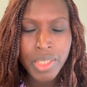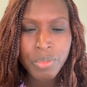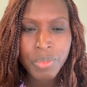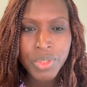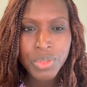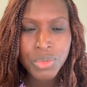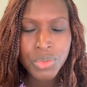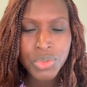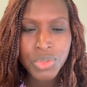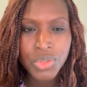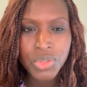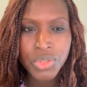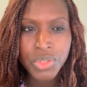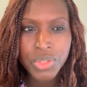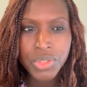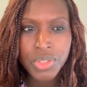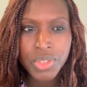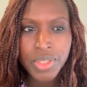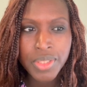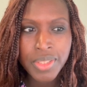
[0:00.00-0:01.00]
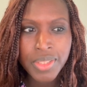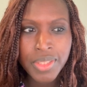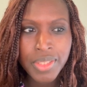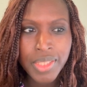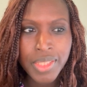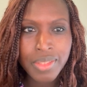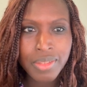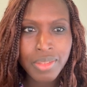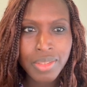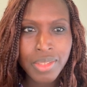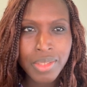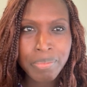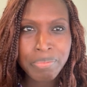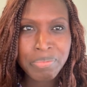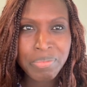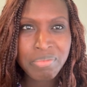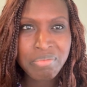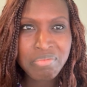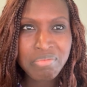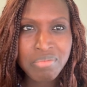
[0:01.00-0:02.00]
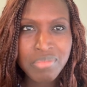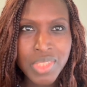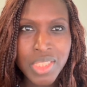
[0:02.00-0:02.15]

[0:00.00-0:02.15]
I went to the doctor, and